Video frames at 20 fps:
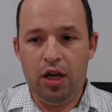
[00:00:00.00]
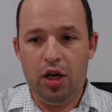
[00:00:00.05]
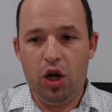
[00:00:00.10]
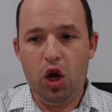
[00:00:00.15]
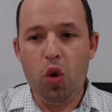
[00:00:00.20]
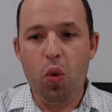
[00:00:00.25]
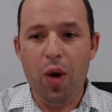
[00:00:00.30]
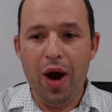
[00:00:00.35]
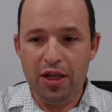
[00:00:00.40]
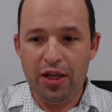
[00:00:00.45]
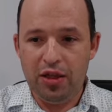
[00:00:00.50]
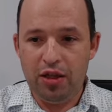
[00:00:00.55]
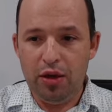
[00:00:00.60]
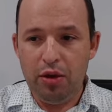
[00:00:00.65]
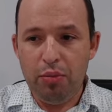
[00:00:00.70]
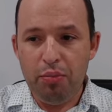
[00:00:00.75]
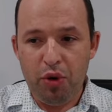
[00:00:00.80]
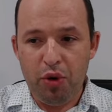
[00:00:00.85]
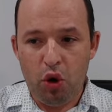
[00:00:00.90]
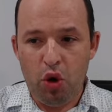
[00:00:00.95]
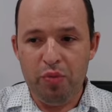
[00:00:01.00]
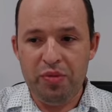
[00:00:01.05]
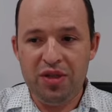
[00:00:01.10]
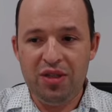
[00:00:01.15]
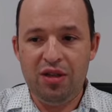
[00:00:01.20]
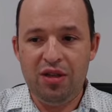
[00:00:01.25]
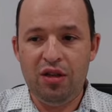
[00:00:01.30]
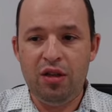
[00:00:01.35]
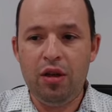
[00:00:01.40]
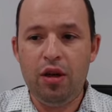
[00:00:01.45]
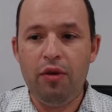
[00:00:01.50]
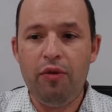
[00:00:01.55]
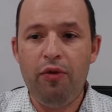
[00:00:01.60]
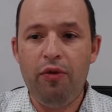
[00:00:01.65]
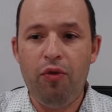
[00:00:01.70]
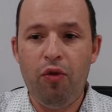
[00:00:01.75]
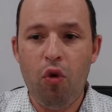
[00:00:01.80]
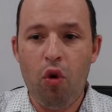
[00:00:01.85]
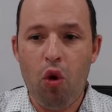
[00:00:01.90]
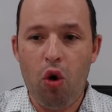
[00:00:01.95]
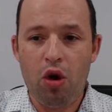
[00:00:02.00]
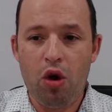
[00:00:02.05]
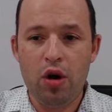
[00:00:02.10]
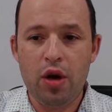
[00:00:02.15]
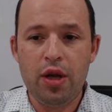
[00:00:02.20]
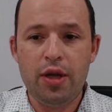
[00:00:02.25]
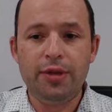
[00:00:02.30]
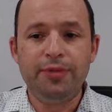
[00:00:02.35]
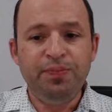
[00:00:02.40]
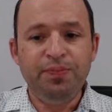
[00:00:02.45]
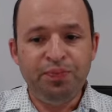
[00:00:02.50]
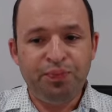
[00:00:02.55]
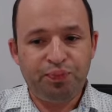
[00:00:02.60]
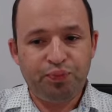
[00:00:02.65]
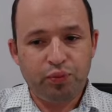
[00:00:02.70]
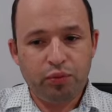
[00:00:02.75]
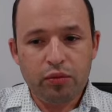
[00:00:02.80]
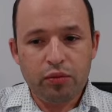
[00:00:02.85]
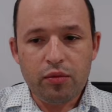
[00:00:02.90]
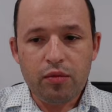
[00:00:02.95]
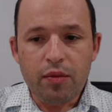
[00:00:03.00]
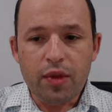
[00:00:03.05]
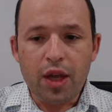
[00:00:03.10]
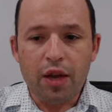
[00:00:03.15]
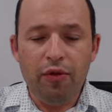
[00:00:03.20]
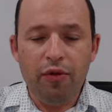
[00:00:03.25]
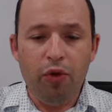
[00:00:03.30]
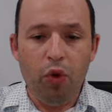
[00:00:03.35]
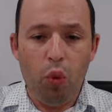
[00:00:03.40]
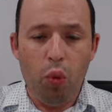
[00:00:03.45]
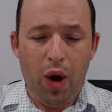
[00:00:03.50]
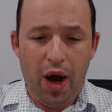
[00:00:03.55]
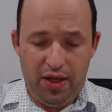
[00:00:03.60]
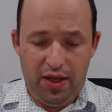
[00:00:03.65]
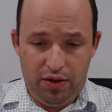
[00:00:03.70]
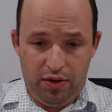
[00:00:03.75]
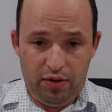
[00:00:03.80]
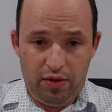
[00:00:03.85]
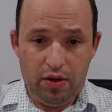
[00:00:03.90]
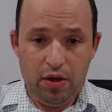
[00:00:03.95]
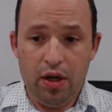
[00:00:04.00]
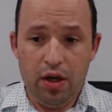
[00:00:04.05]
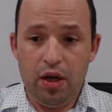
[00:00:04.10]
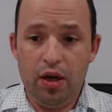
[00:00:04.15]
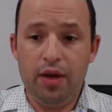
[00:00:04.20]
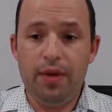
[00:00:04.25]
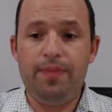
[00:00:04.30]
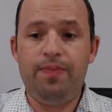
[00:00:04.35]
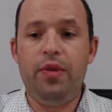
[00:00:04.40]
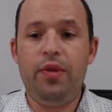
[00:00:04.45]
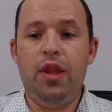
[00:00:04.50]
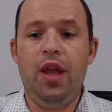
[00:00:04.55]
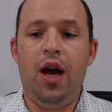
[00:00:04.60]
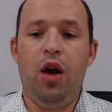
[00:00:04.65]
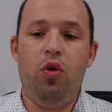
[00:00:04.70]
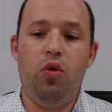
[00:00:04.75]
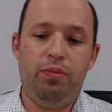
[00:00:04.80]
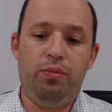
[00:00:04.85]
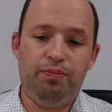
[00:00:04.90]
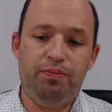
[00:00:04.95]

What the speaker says: quite promising for white. Now,